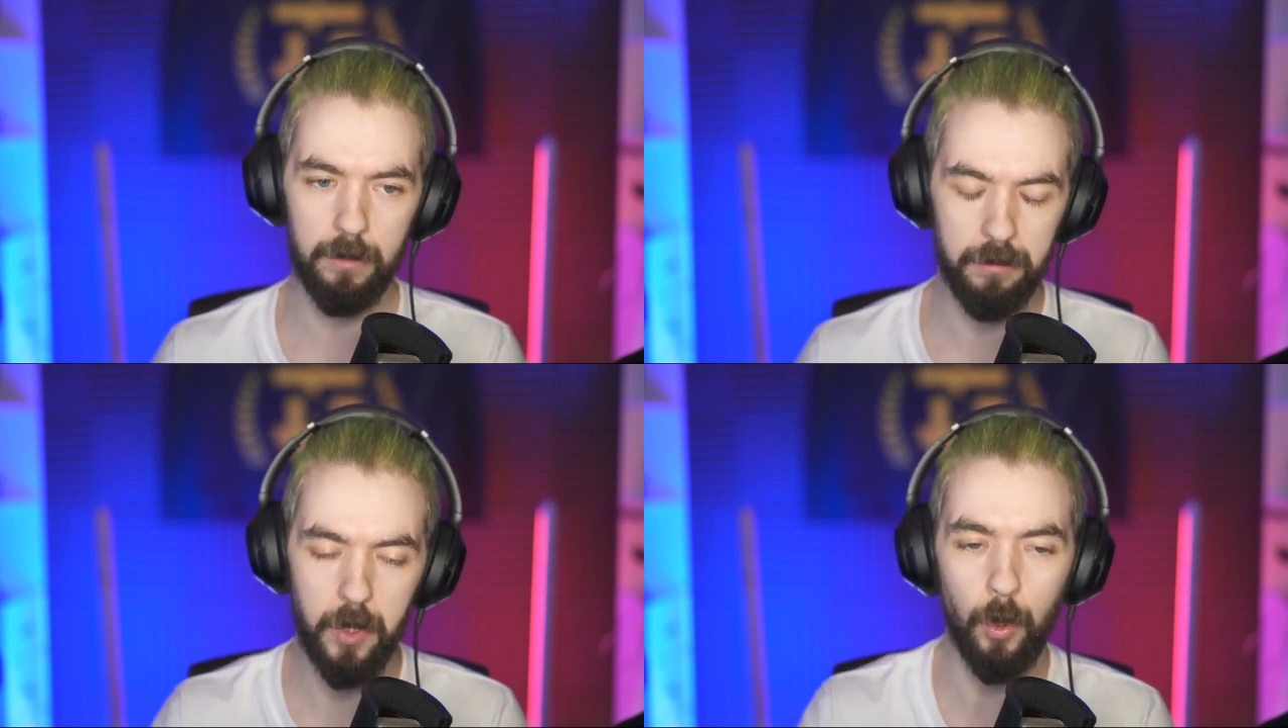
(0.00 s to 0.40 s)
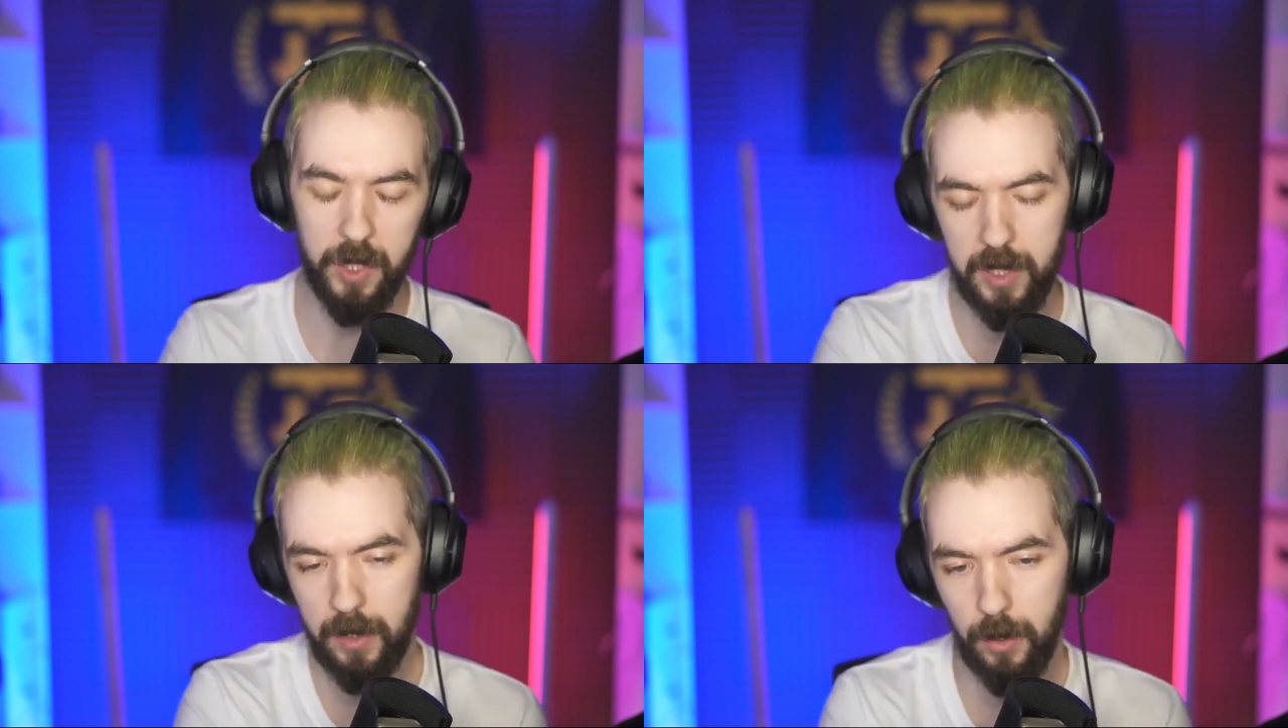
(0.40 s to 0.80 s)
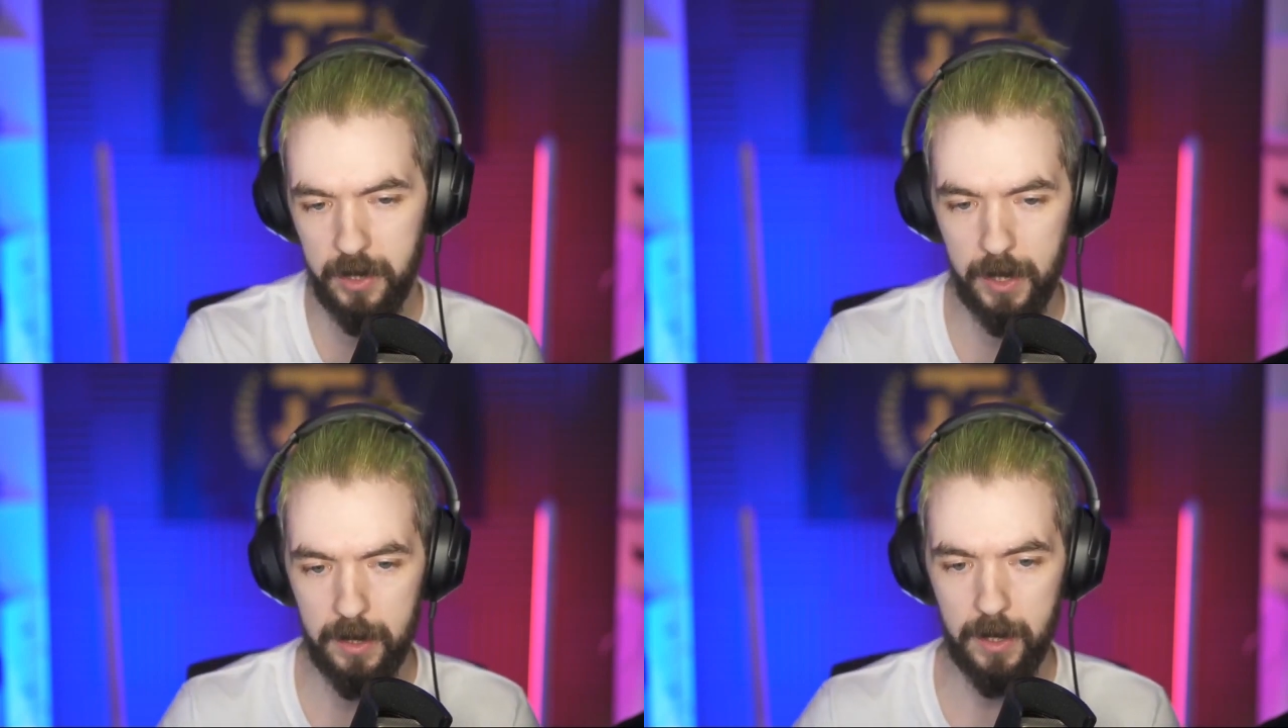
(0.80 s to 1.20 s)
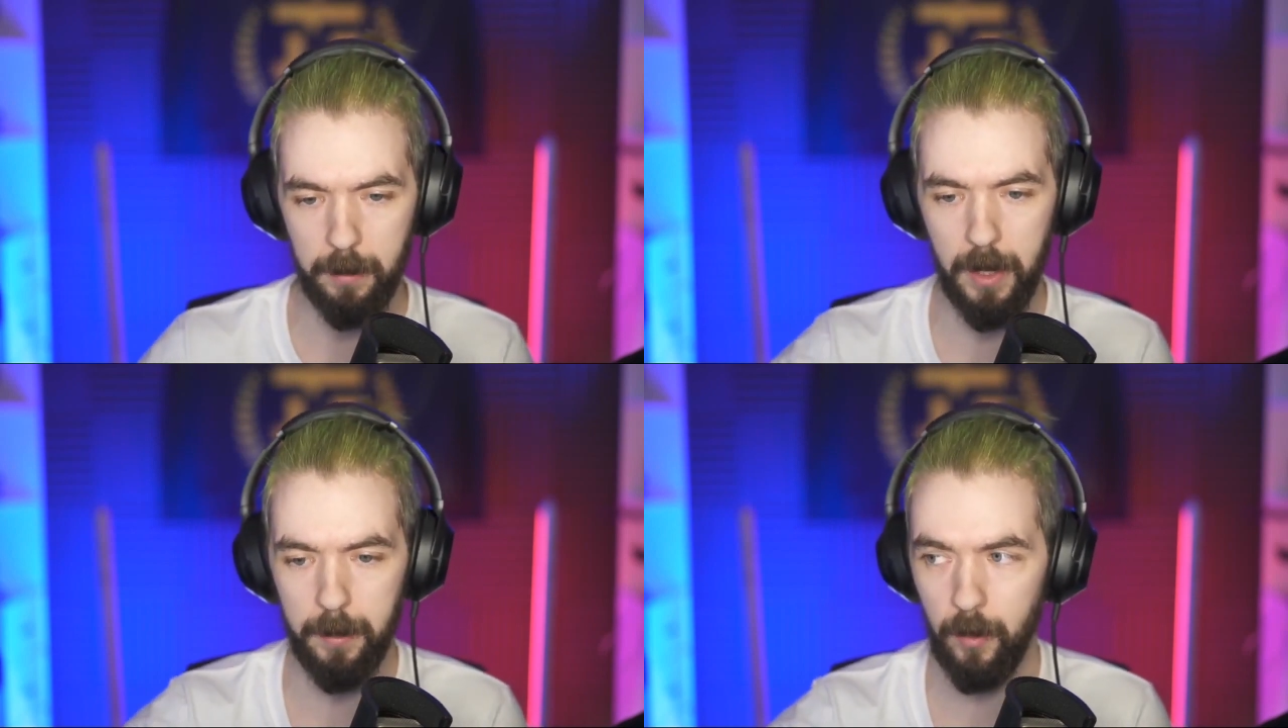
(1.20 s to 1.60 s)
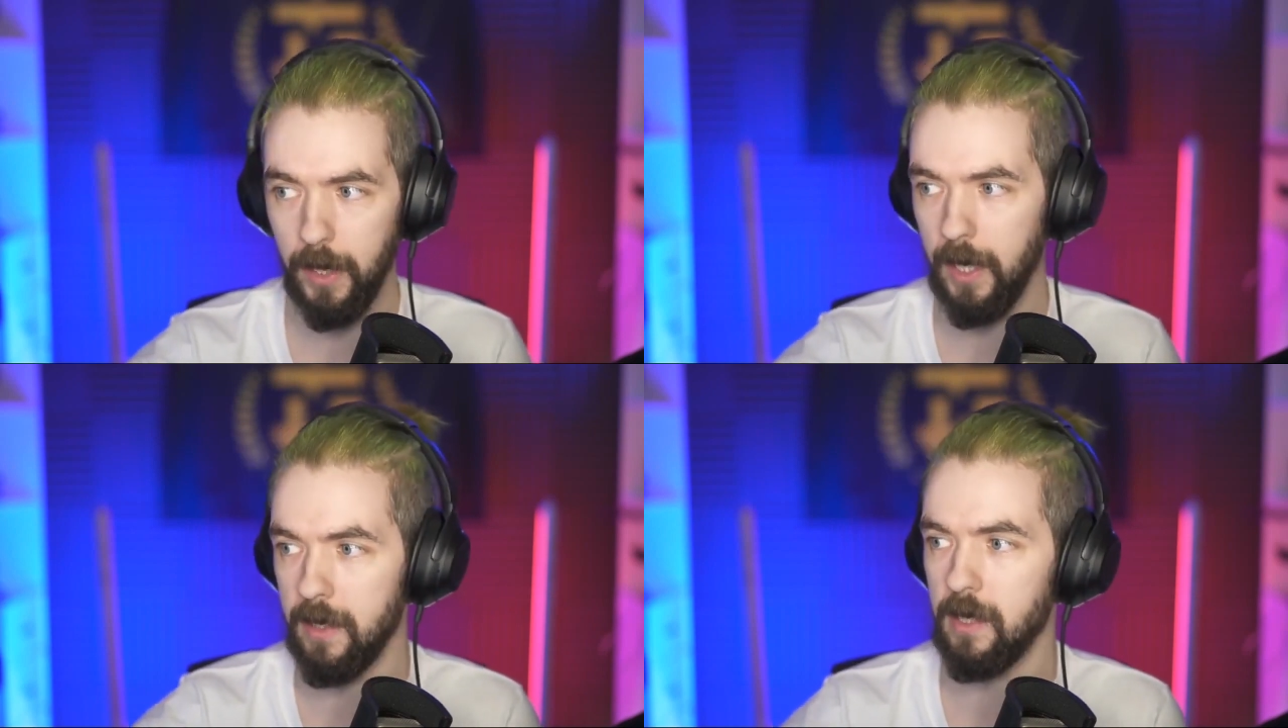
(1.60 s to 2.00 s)
noticing those things that made me
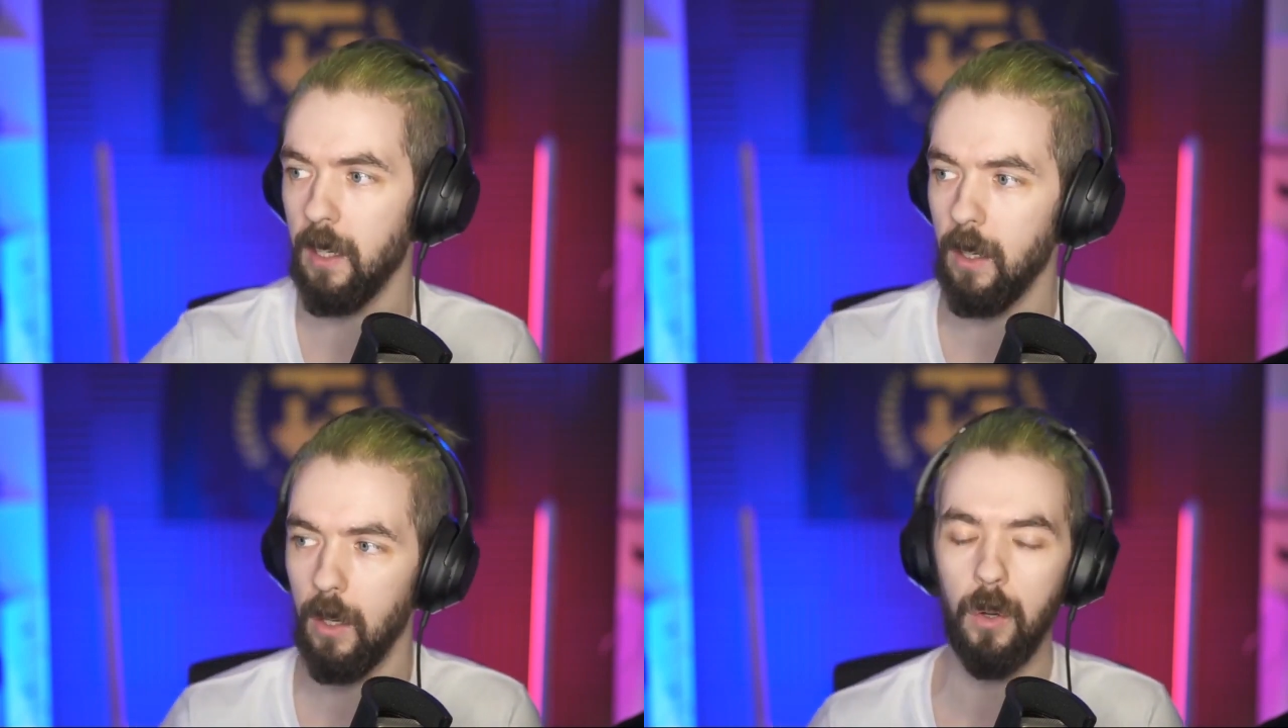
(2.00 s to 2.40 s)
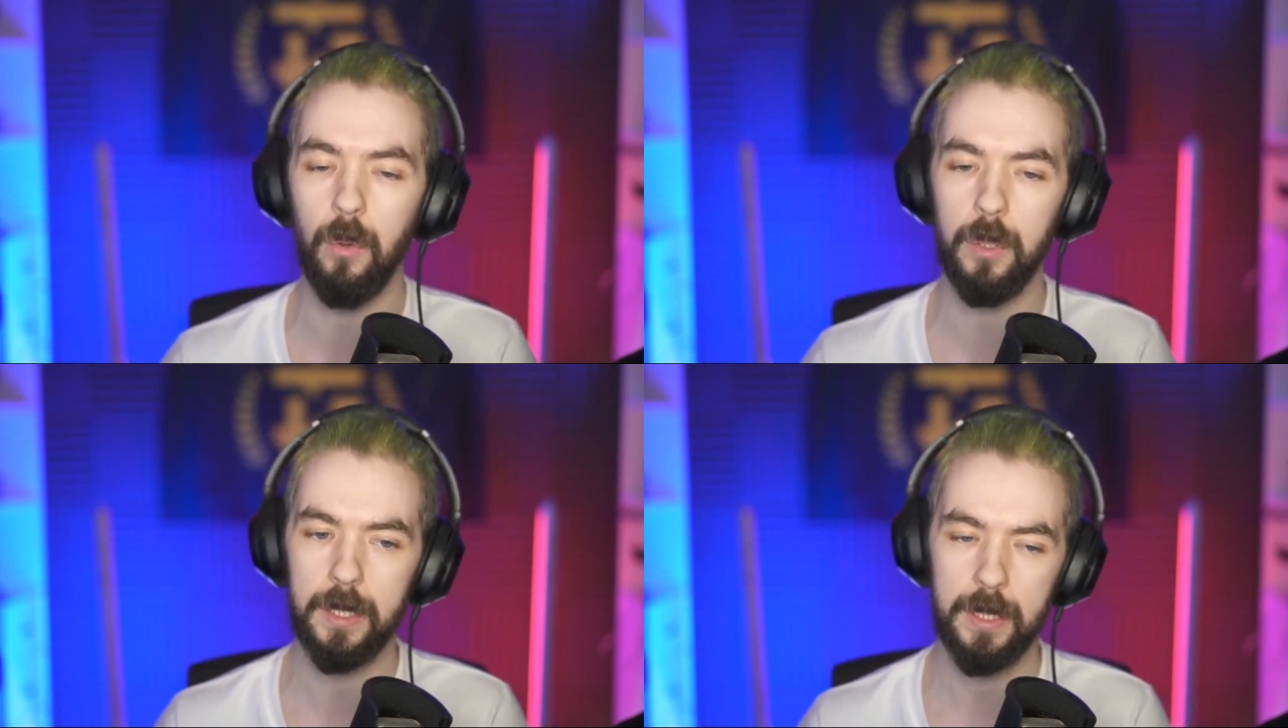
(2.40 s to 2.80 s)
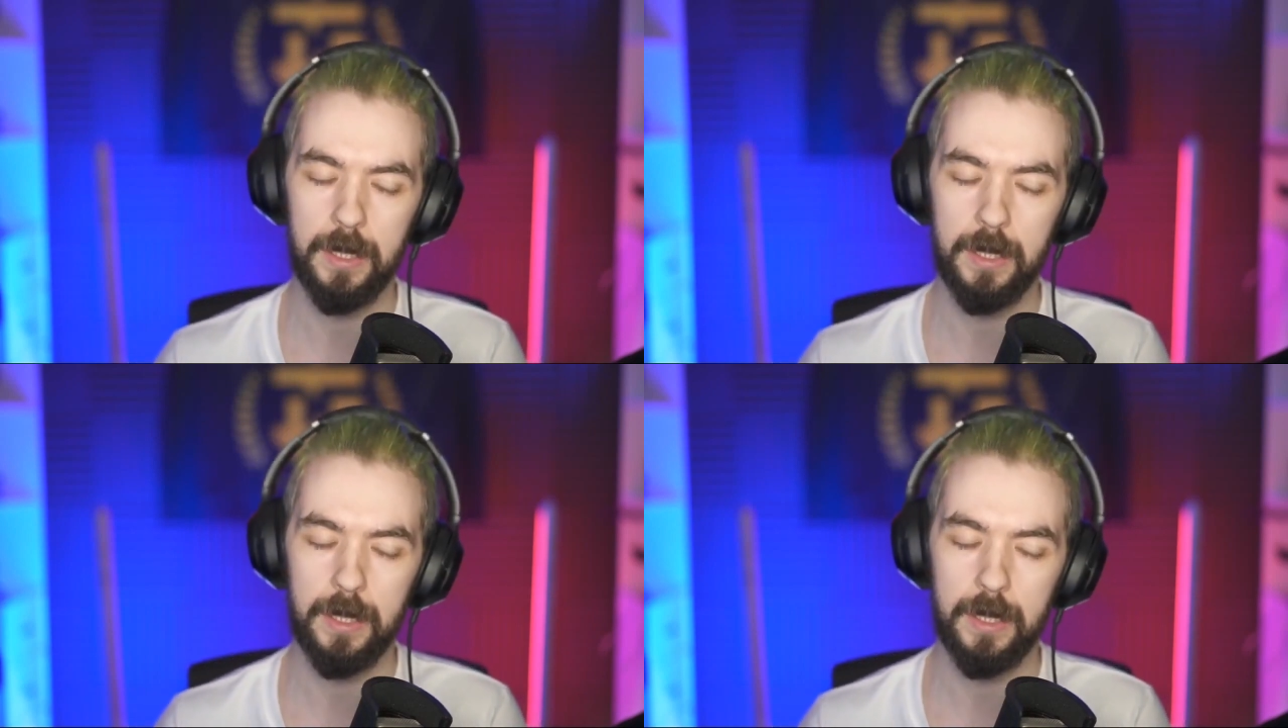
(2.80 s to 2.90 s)
realize, oh,